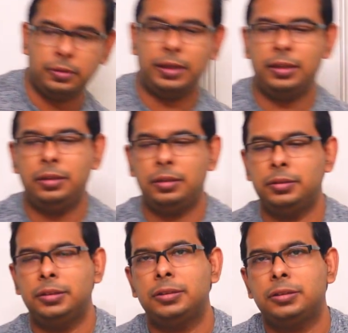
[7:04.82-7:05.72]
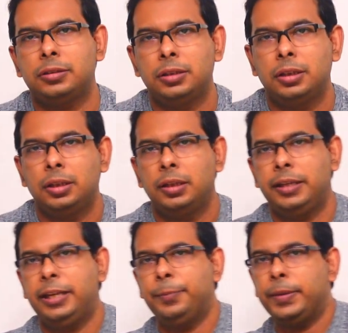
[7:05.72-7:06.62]
I'll just
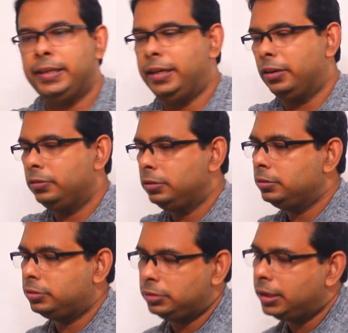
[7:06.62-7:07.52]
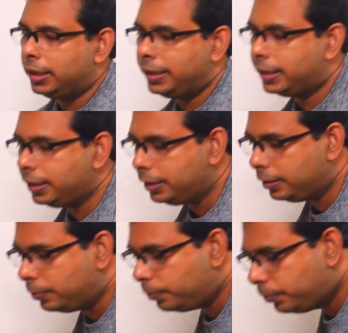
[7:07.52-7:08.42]
keep it down so that I can
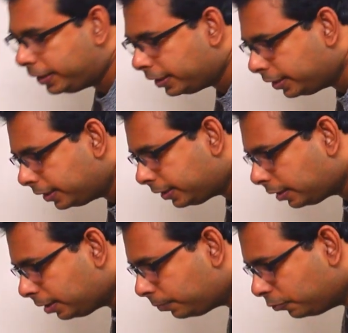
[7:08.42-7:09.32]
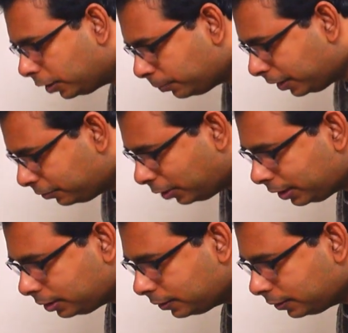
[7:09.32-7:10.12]
bring it up one by one.